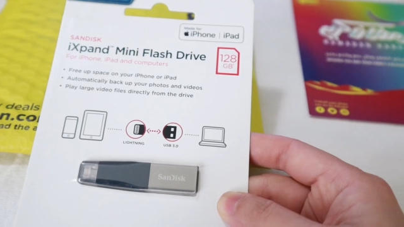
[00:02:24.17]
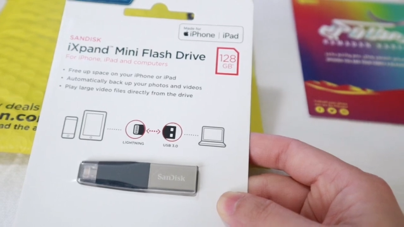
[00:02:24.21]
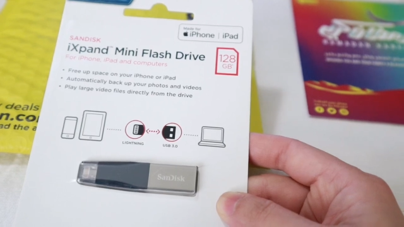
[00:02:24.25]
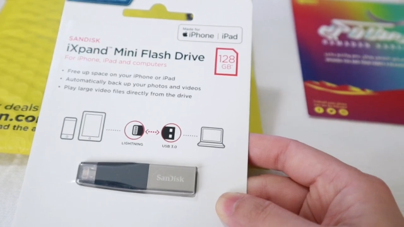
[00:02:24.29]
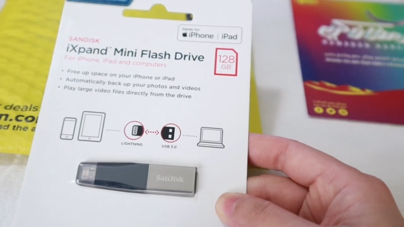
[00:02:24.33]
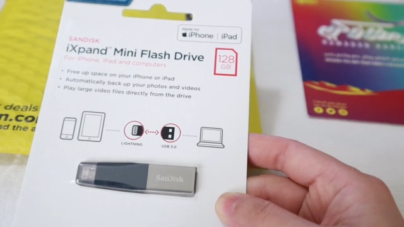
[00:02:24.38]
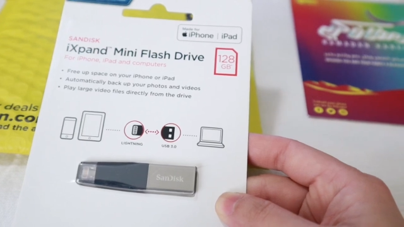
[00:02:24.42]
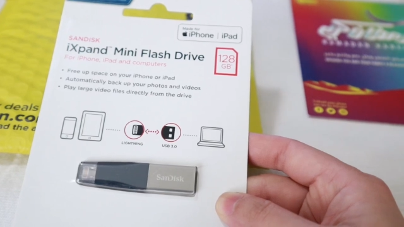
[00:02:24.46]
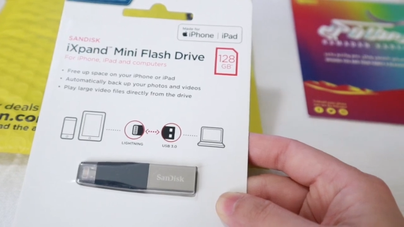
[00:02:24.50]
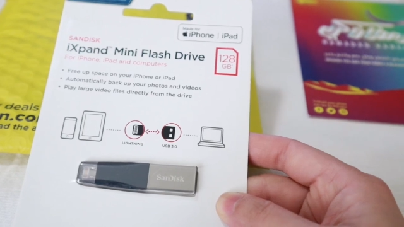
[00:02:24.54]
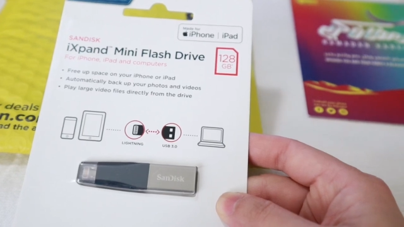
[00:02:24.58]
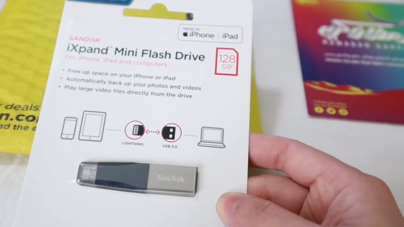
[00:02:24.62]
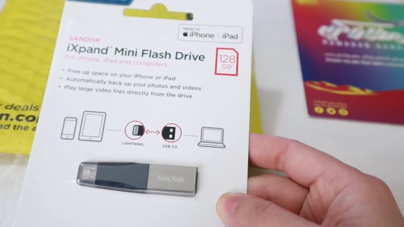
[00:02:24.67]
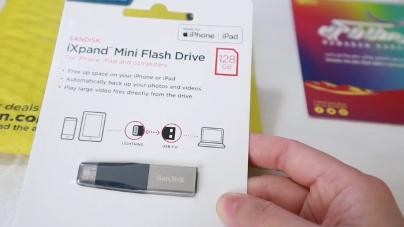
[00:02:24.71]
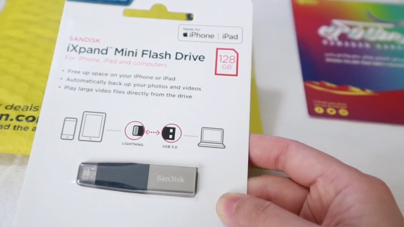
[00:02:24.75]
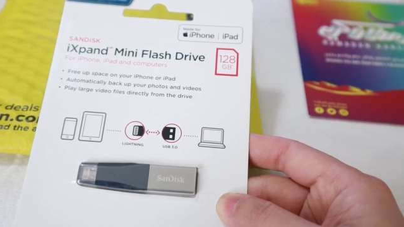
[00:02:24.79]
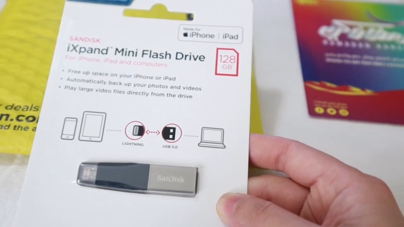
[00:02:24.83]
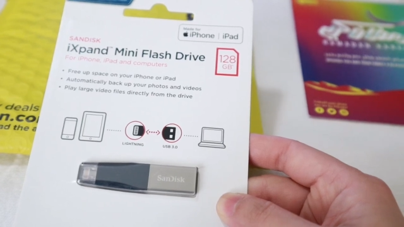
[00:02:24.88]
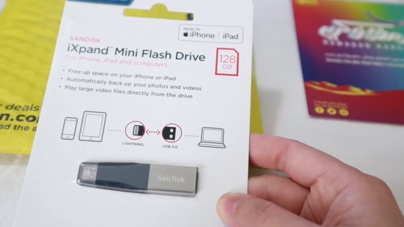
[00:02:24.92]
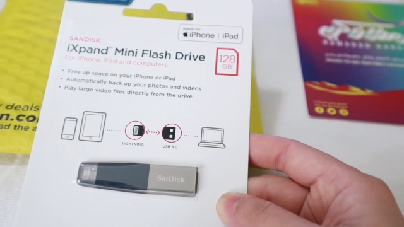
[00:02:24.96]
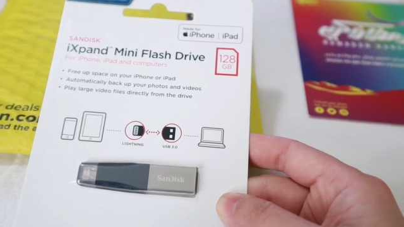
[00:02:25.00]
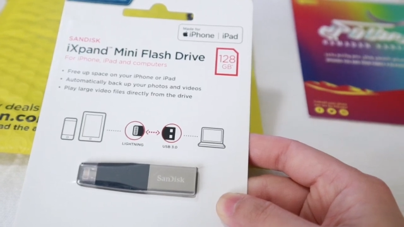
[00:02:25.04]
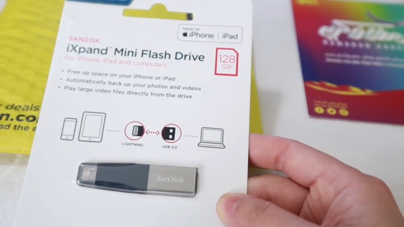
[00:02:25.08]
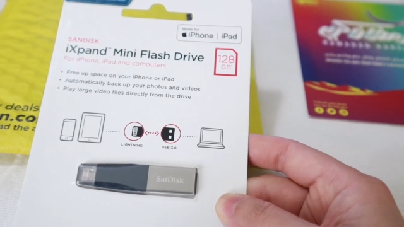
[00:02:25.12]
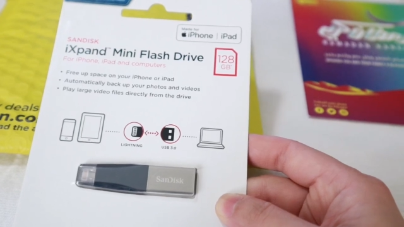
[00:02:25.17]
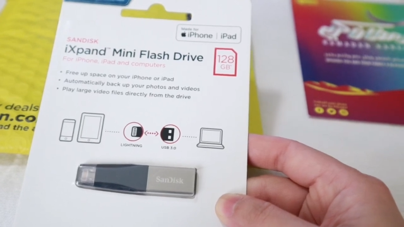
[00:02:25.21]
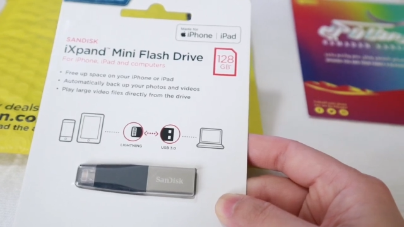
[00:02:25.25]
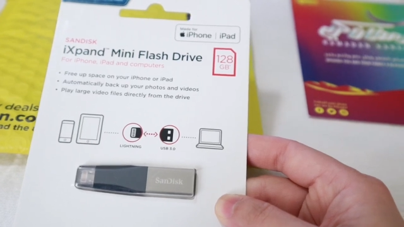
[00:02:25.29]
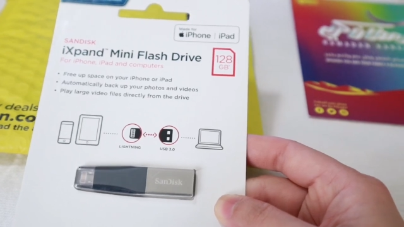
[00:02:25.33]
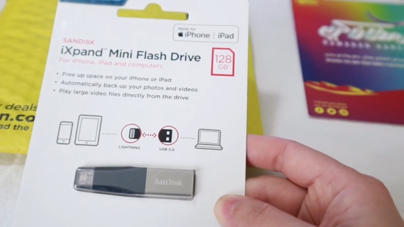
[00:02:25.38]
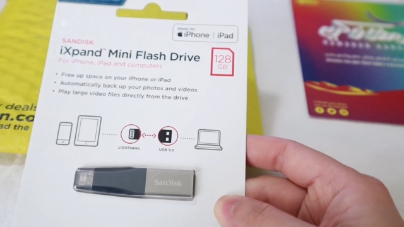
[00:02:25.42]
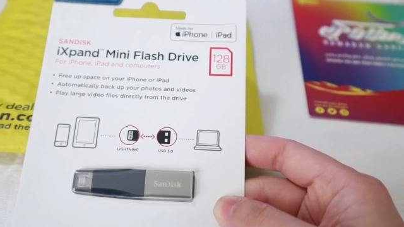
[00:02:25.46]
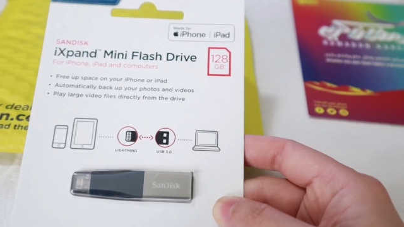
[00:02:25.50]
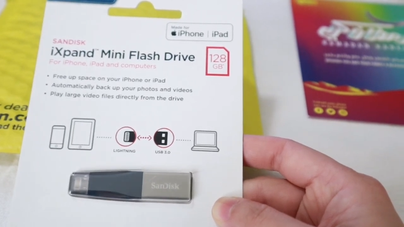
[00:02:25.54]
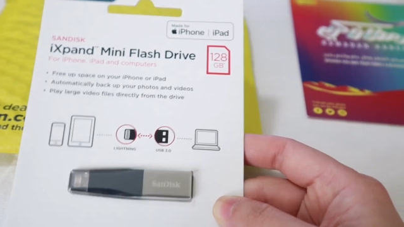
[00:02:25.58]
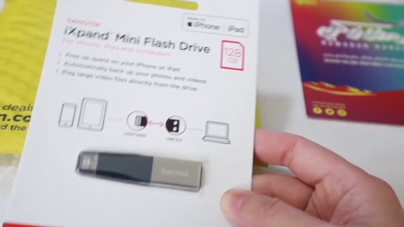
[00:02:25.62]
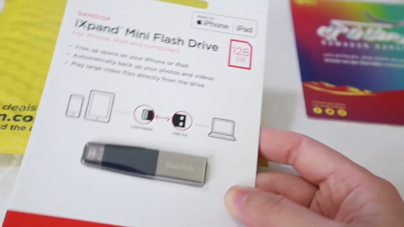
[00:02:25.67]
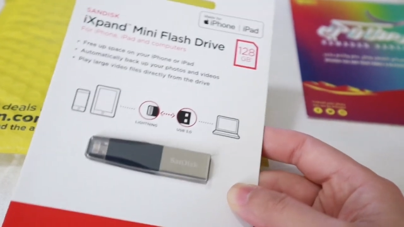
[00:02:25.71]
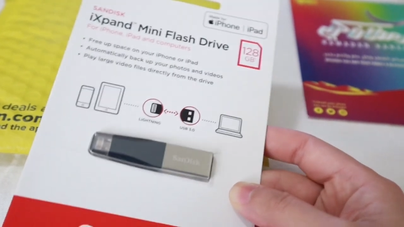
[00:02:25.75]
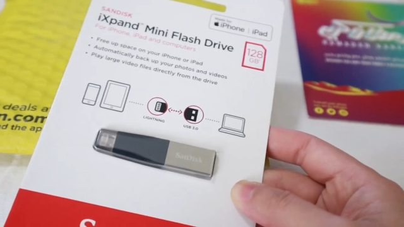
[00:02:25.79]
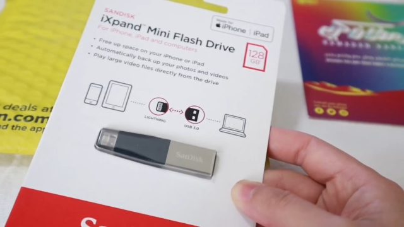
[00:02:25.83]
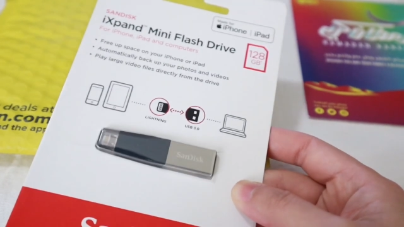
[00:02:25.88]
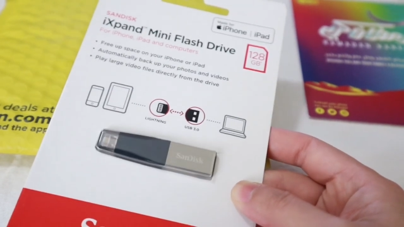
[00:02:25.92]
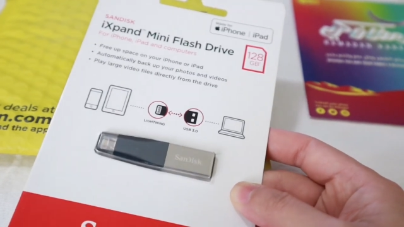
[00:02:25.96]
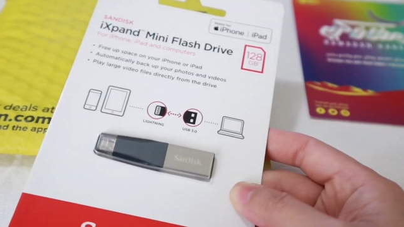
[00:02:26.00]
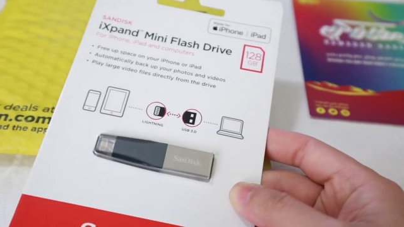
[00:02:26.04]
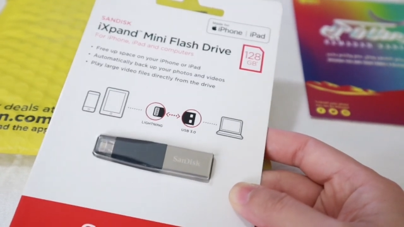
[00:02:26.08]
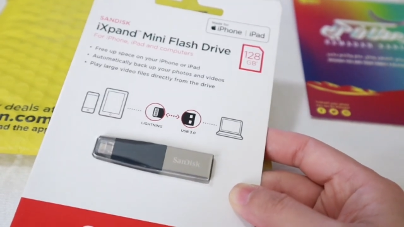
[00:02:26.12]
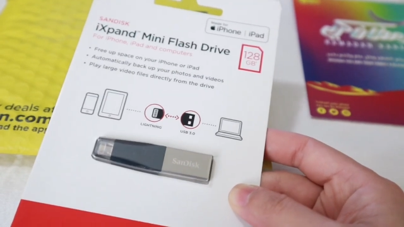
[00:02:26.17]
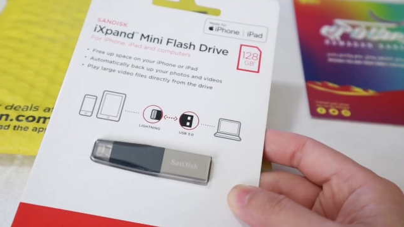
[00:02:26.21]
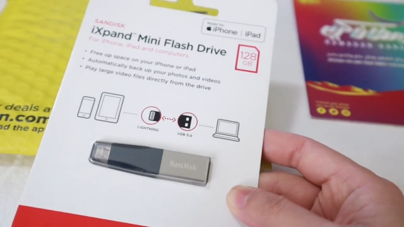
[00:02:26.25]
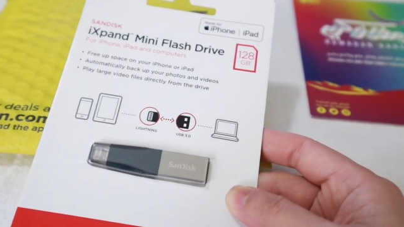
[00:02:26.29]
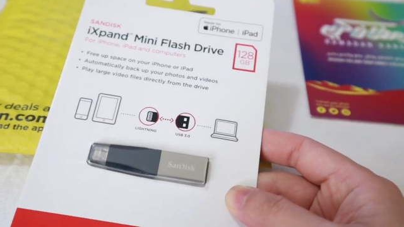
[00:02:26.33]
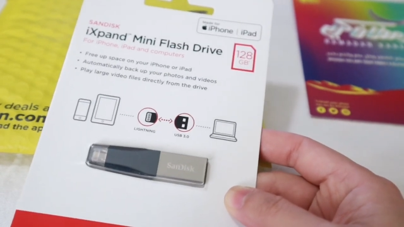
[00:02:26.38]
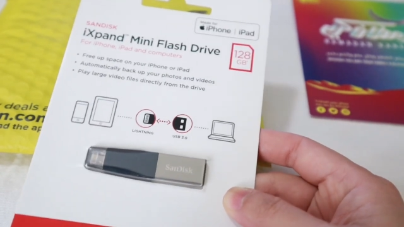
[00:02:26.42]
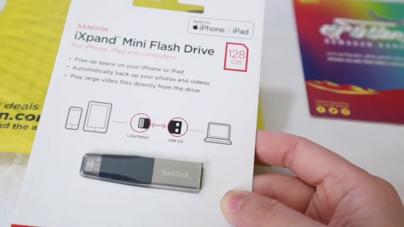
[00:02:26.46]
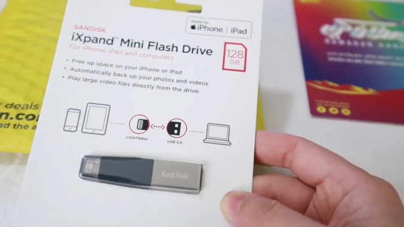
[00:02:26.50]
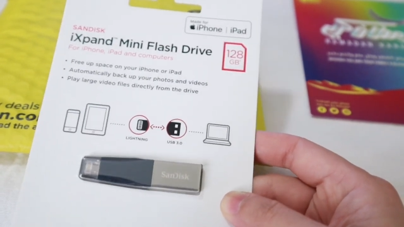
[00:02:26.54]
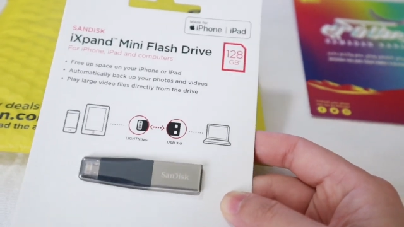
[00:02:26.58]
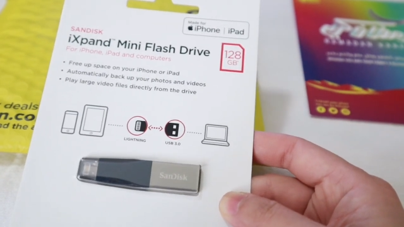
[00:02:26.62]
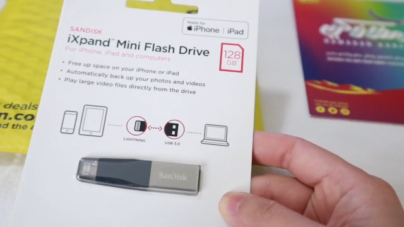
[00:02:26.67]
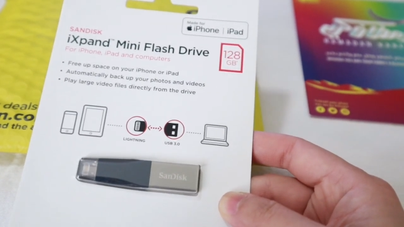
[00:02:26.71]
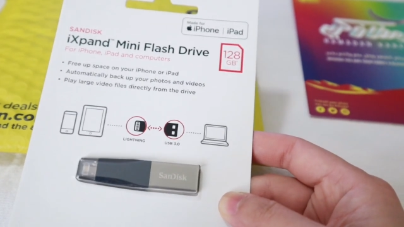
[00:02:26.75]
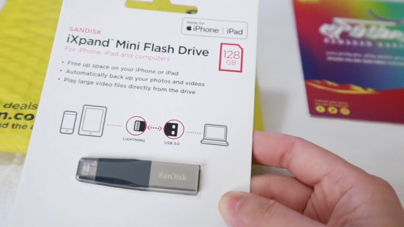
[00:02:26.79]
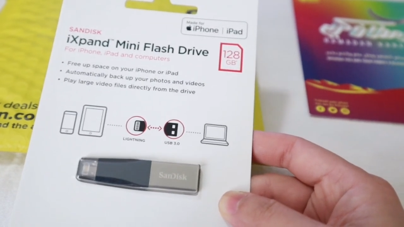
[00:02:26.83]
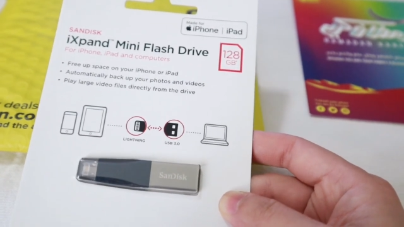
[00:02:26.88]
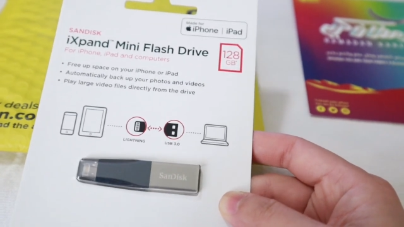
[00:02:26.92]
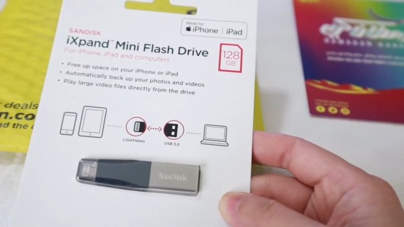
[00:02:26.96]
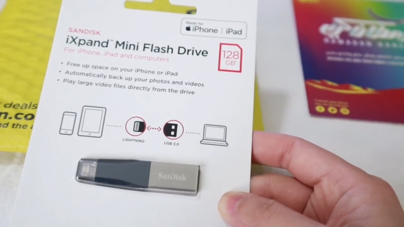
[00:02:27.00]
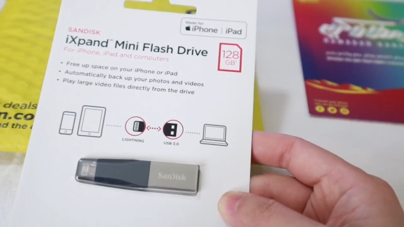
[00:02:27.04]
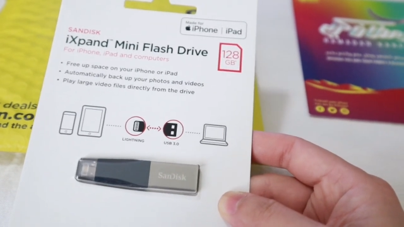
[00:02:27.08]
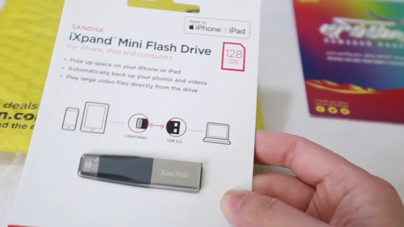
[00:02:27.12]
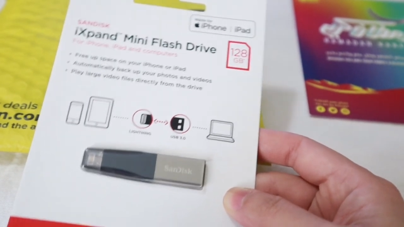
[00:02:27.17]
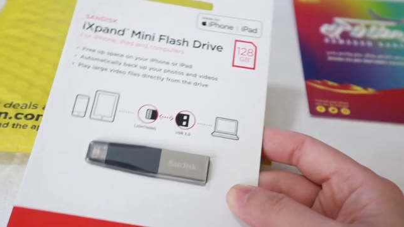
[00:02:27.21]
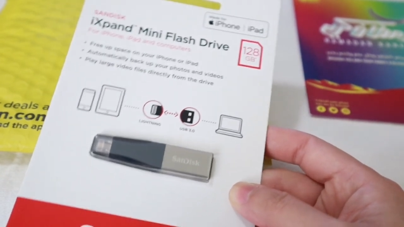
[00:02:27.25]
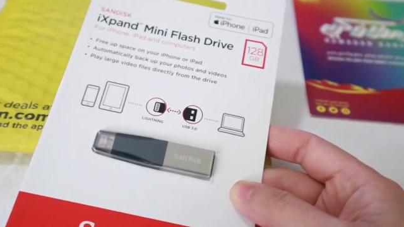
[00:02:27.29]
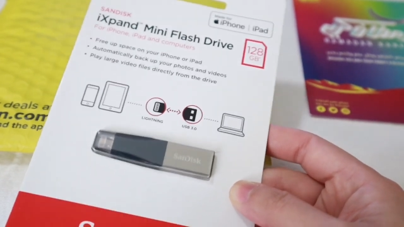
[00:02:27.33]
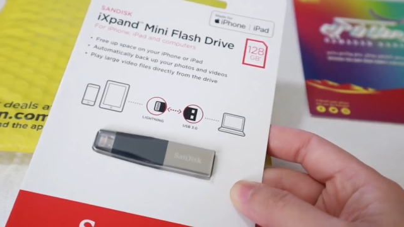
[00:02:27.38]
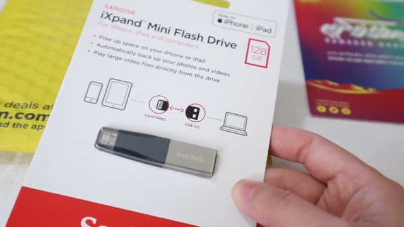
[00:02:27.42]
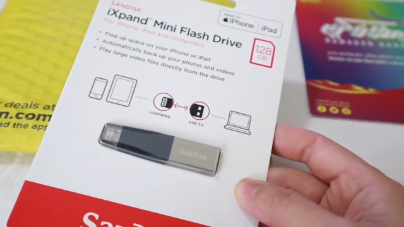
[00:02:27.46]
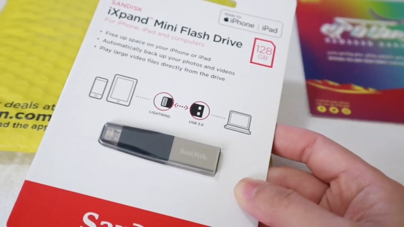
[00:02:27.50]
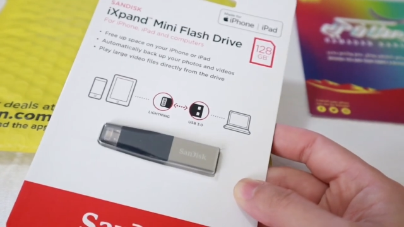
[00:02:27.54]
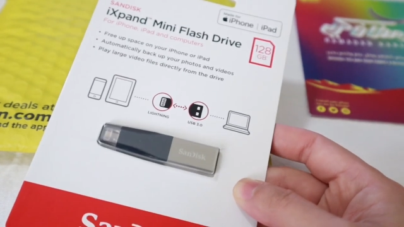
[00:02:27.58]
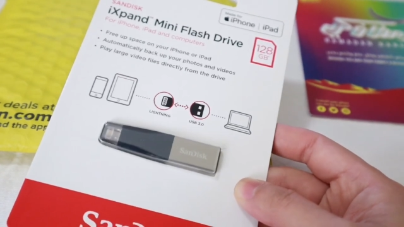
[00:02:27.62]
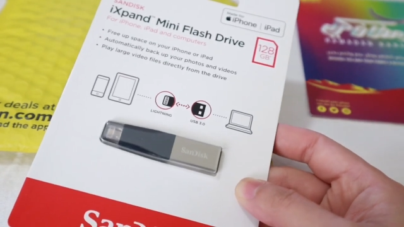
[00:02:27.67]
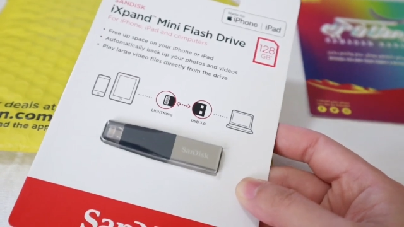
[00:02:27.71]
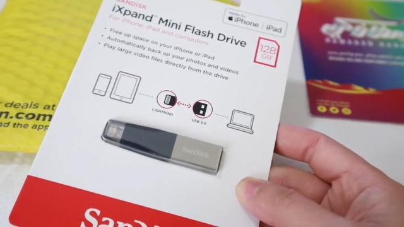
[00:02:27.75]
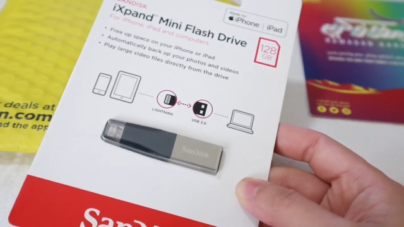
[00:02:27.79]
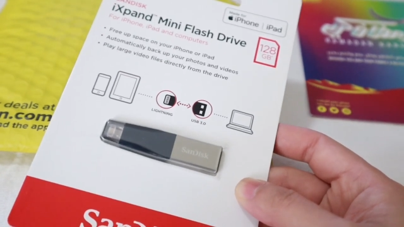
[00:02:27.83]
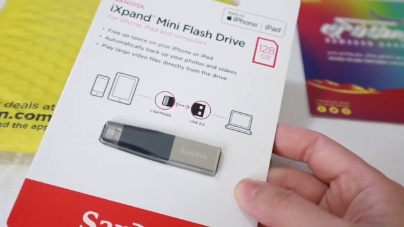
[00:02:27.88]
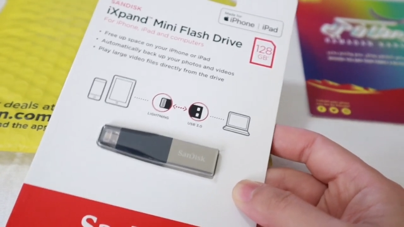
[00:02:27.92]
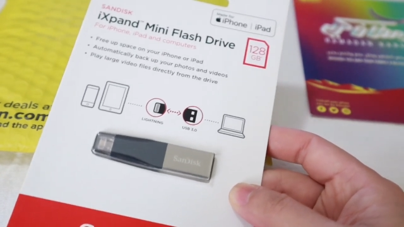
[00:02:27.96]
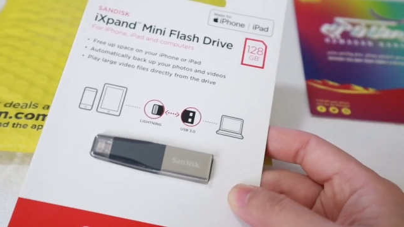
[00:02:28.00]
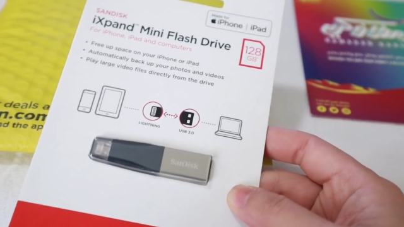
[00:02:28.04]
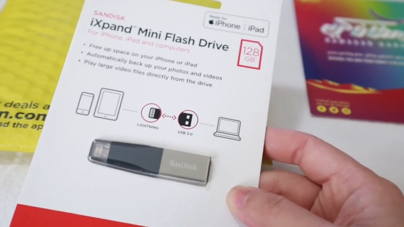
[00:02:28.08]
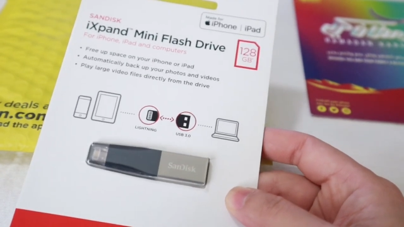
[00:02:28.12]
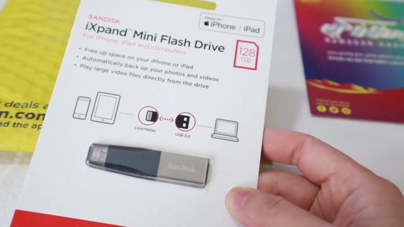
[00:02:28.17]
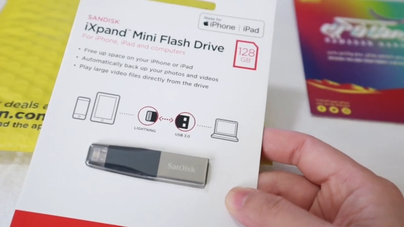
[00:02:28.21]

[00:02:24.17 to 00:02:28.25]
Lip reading: Nobody's mouth can be seen.